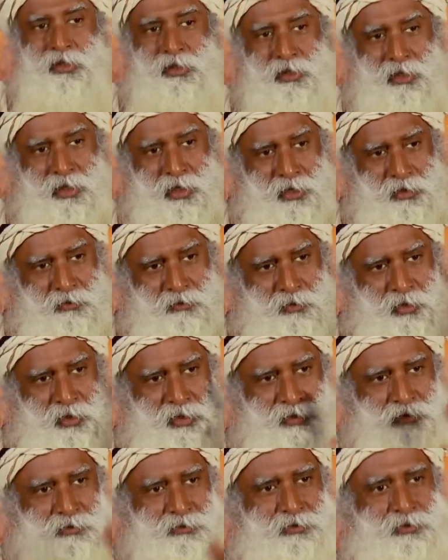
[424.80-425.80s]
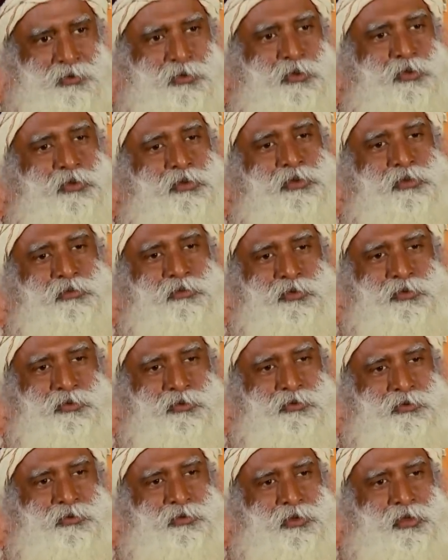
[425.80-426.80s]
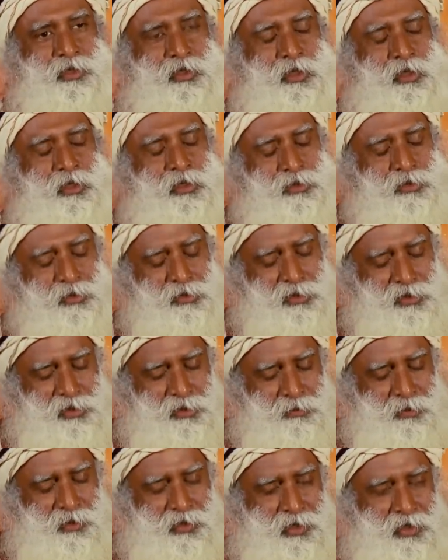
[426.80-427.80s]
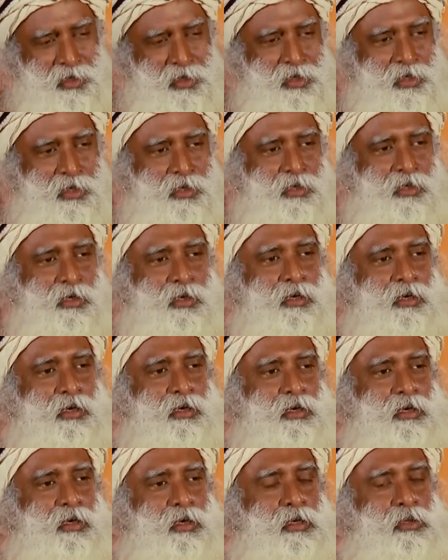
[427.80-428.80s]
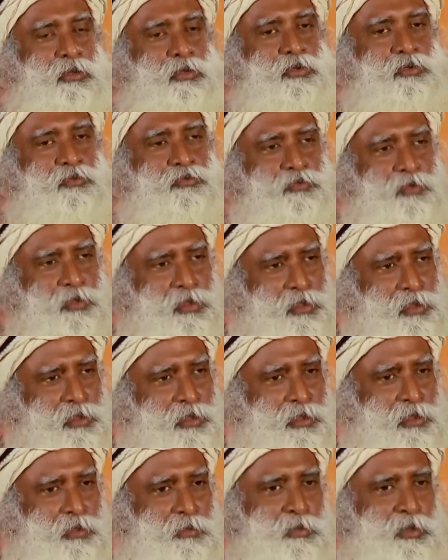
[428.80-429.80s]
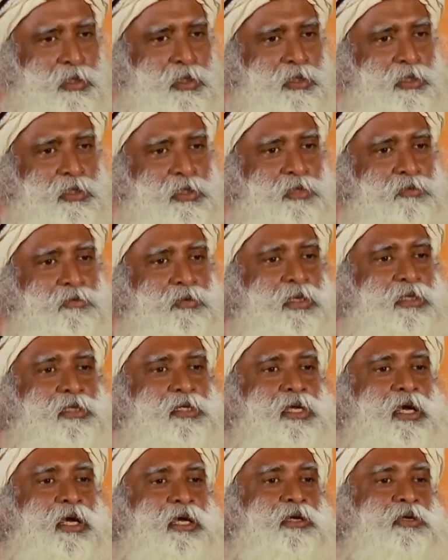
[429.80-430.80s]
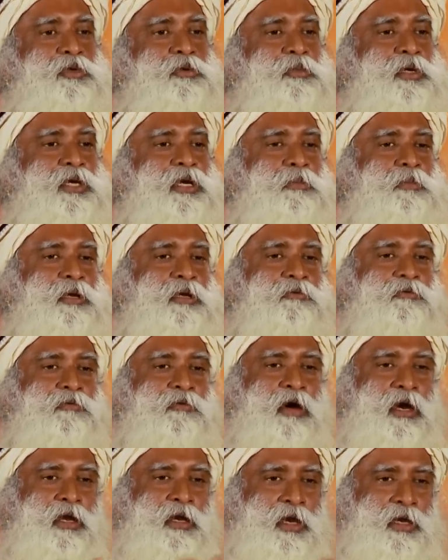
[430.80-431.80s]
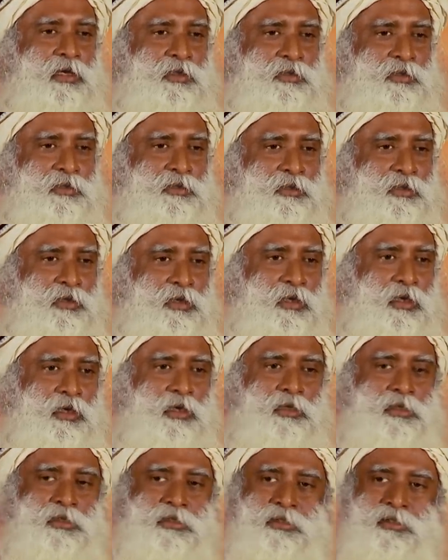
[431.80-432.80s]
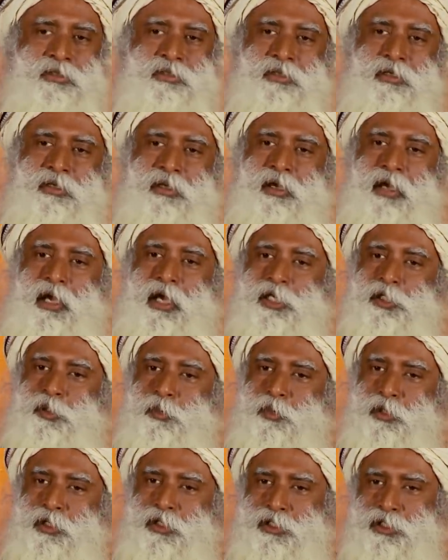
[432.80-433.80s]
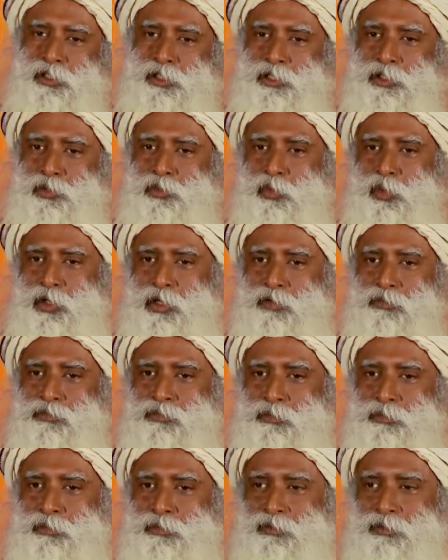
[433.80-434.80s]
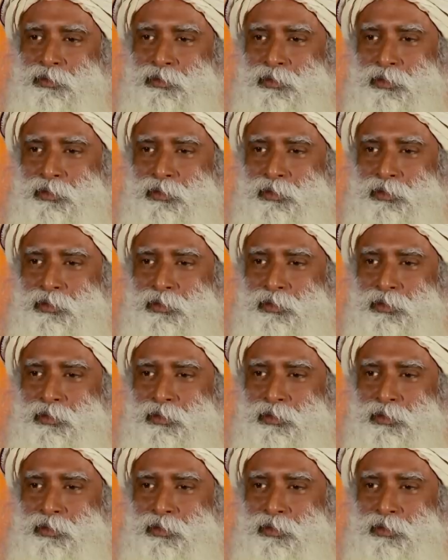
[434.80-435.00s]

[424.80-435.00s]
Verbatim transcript: another kind of vehicle to go to the moon. So similarly here, through physical means we are trying to become infinite. Its aspiration is wonderful,